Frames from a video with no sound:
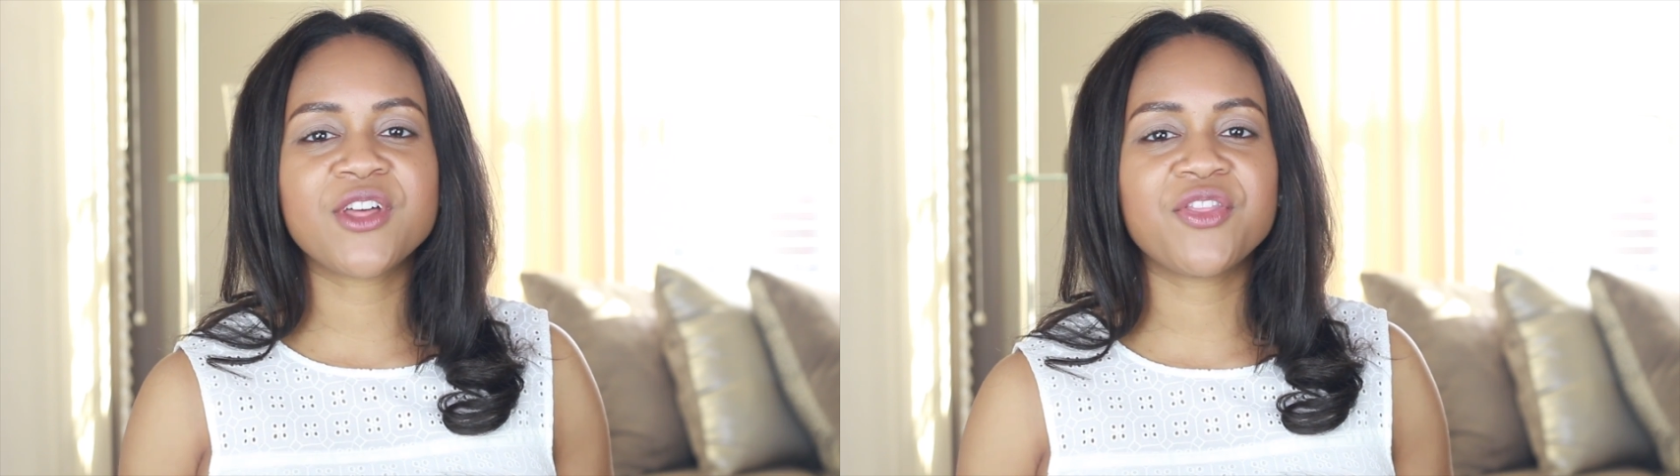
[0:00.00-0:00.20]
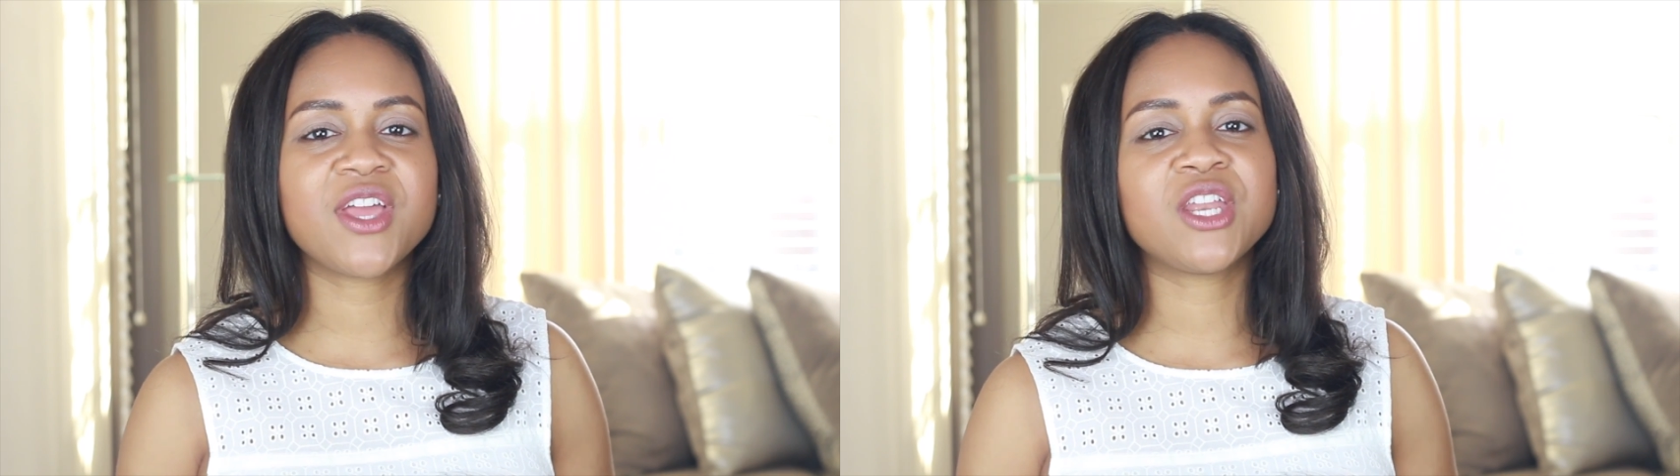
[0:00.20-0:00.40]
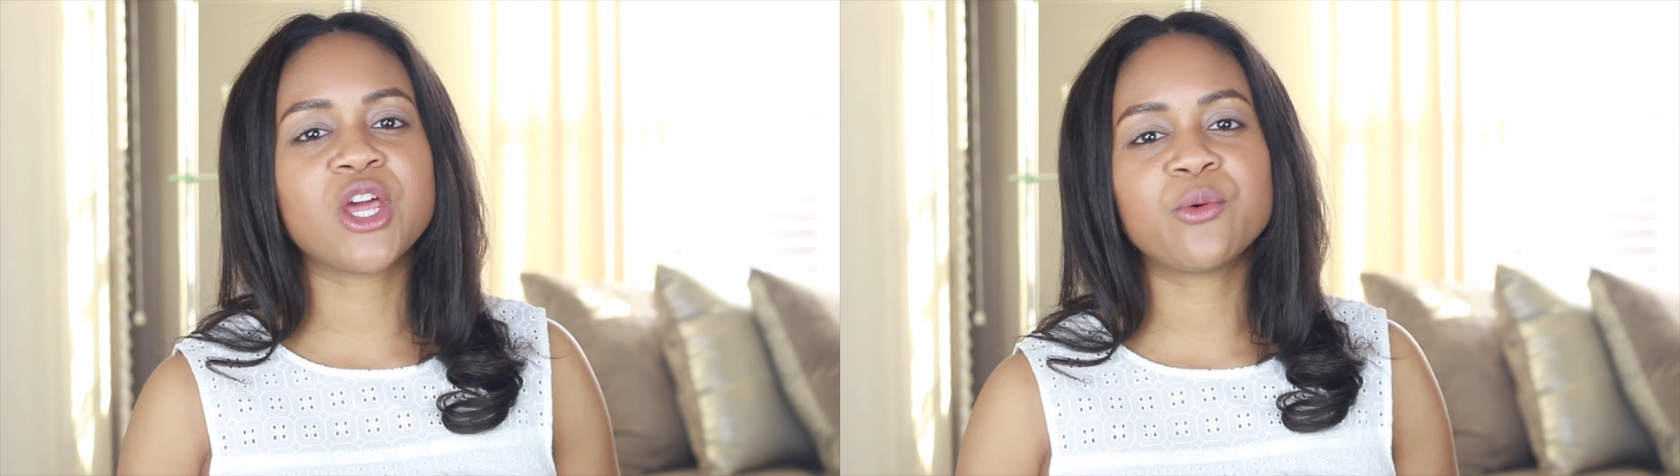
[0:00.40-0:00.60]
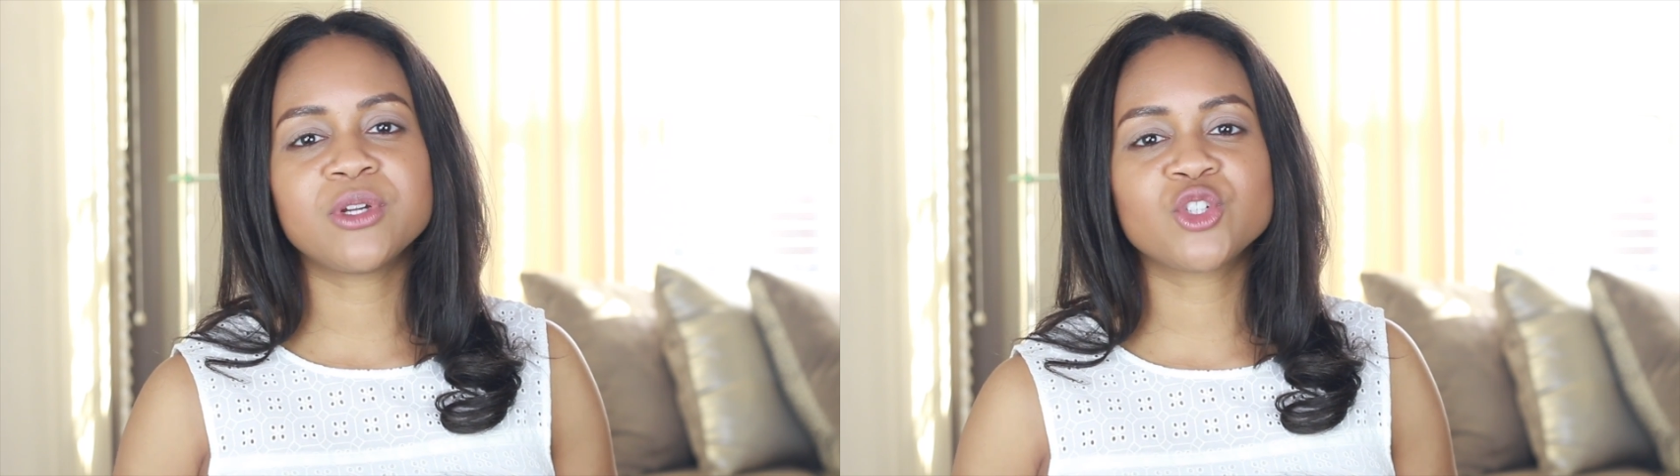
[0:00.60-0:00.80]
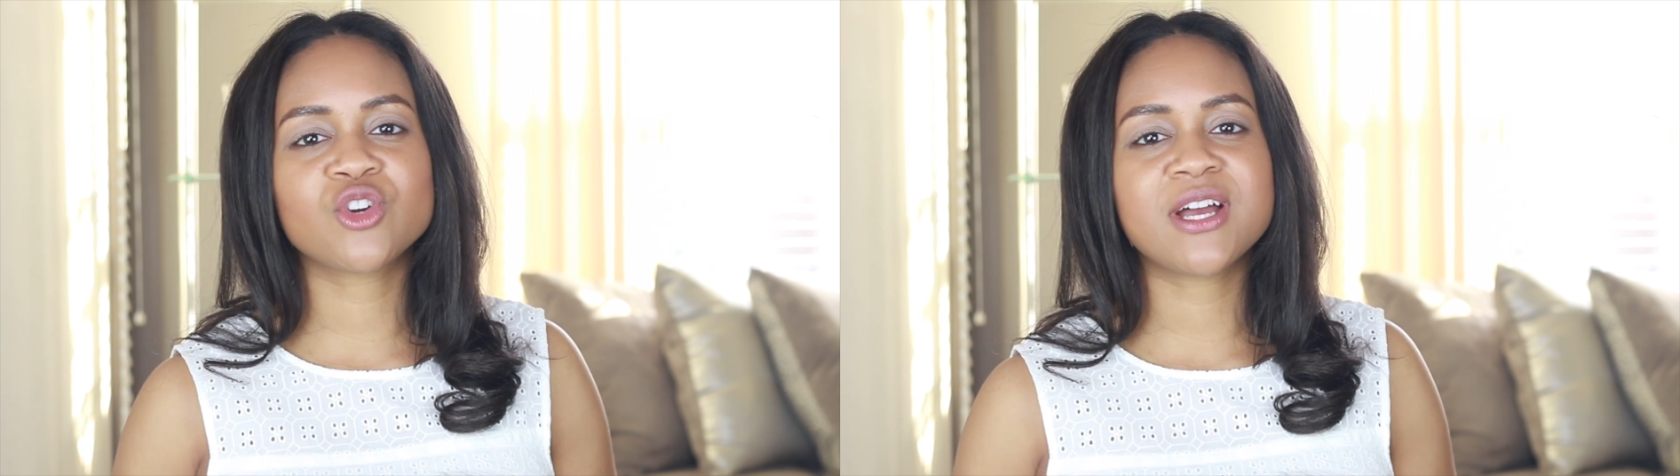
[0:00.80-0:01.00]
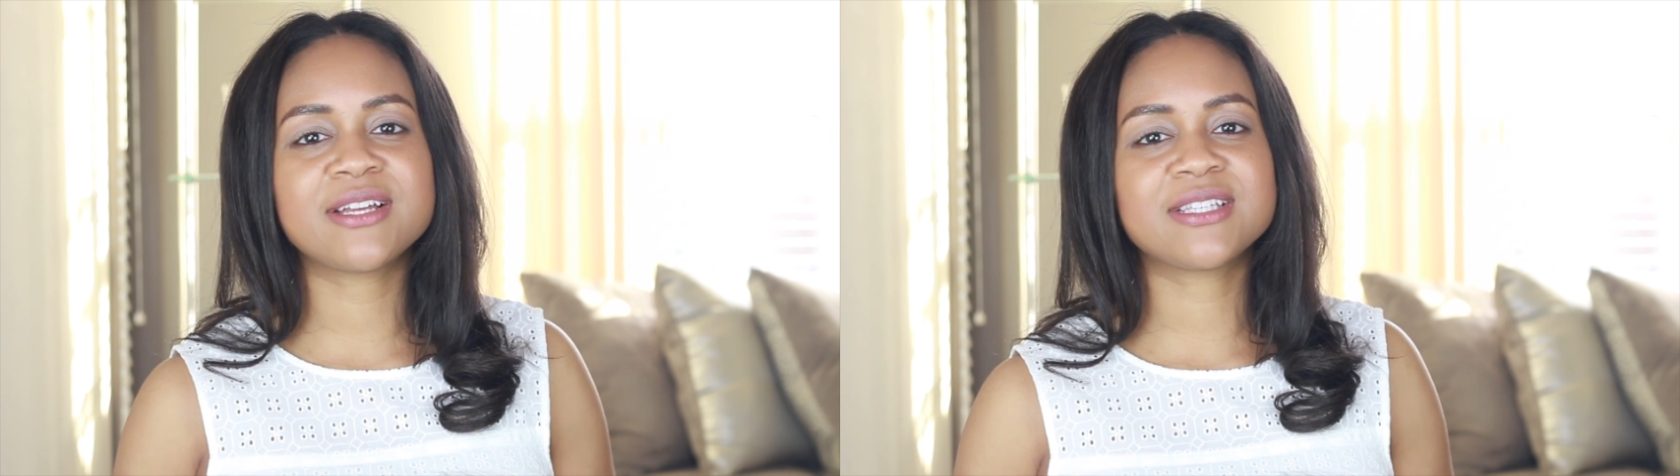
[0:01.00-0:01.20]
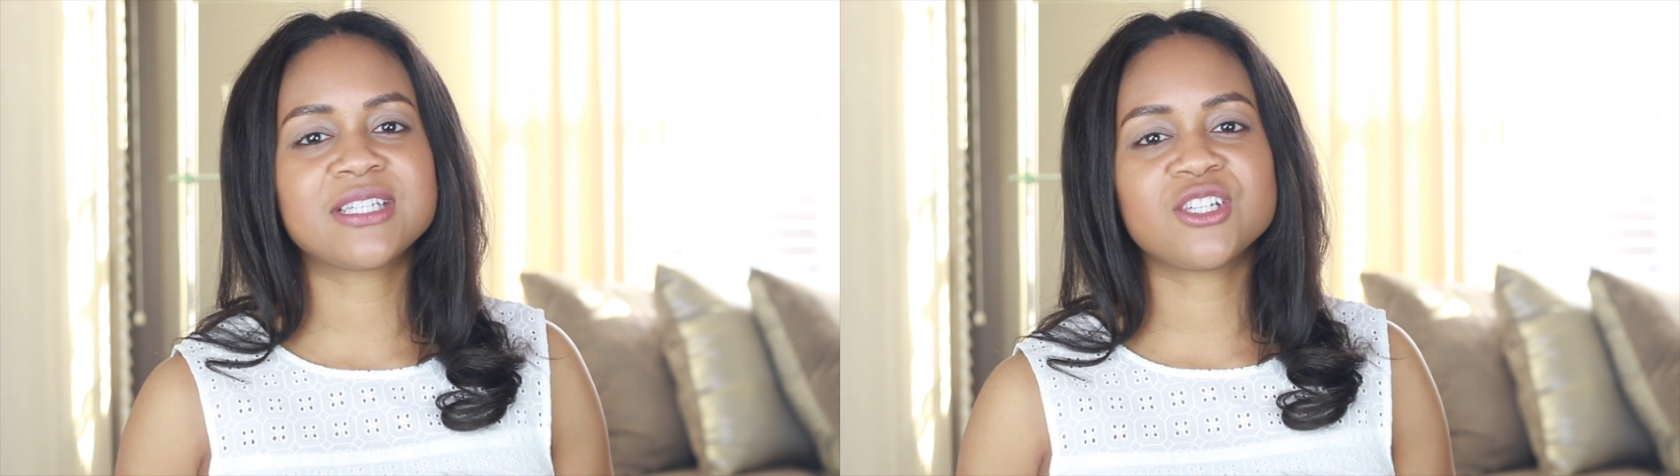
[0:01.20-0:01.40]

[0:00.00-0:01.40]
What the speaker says: that they know and trust